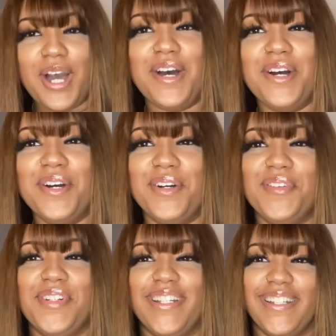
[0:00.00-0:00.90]

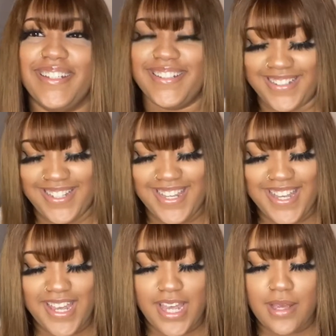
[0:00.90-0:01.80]
Don't
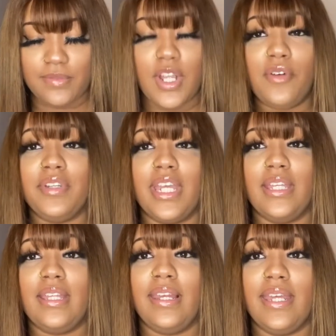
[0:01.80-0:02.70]

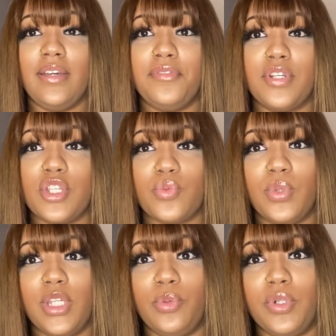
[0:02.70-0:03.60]
forget the link for this
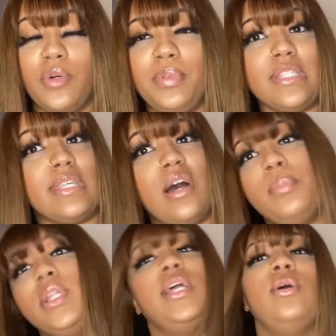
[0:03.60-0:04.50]
wig will be down
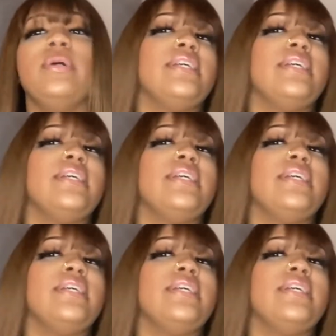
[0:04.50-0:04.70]
below.